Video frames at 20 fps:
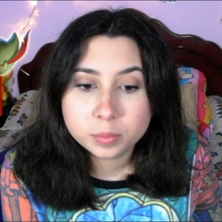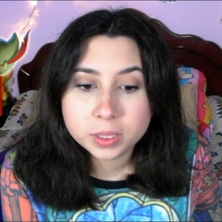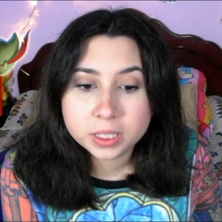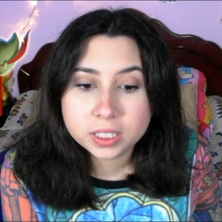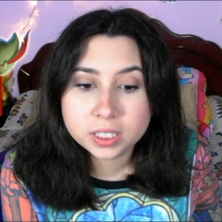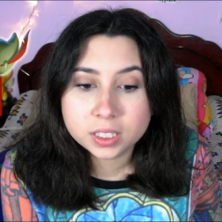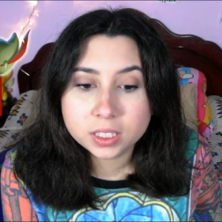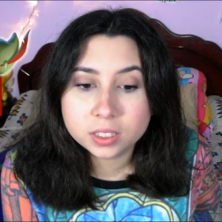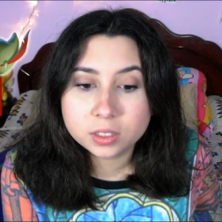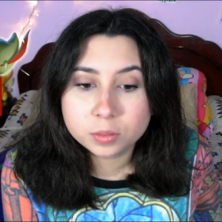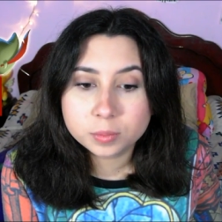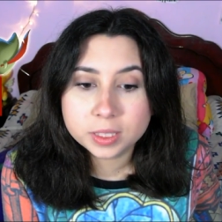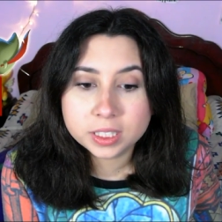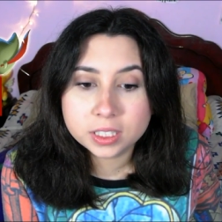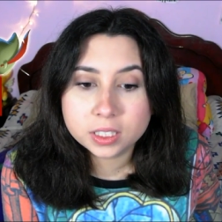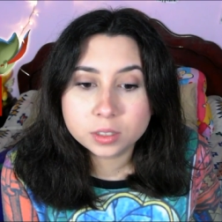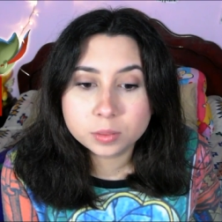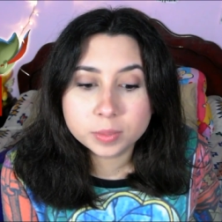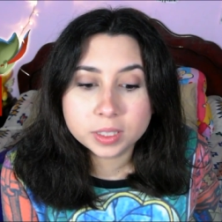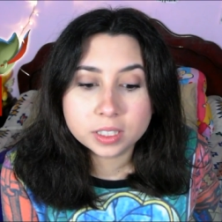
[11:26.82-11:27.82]
Oh my god, oh my
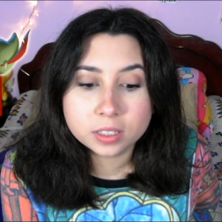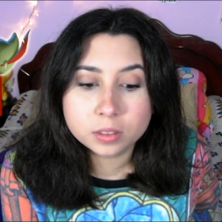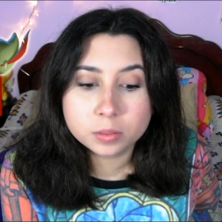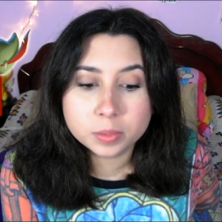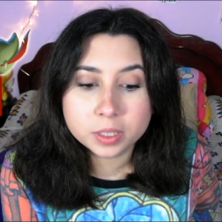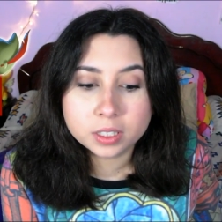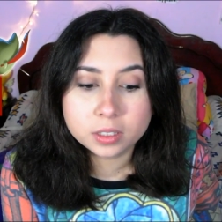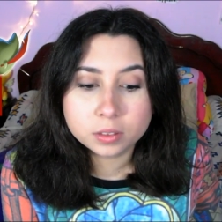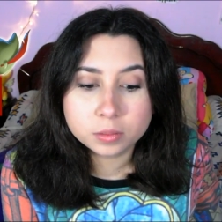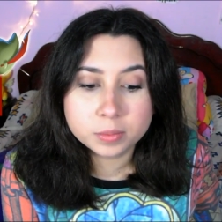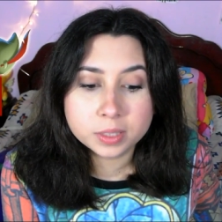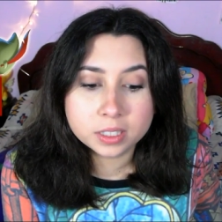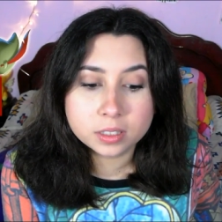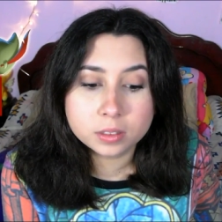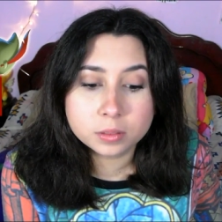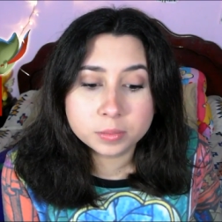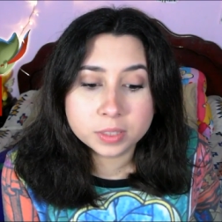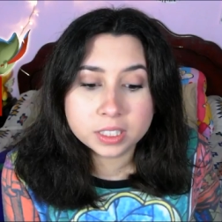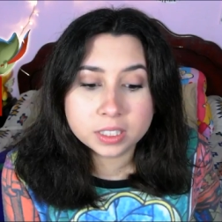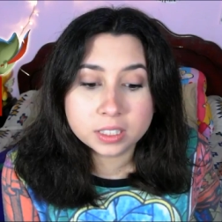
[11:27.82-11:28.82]
god, oh my god, oh my god, oh my
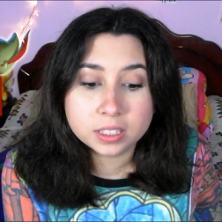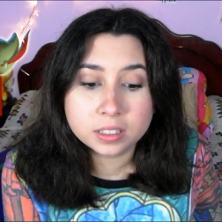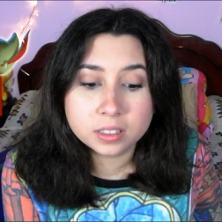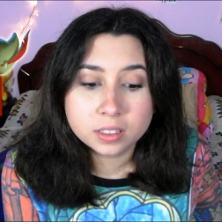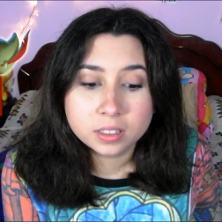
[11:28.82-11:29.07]
god, oh my god.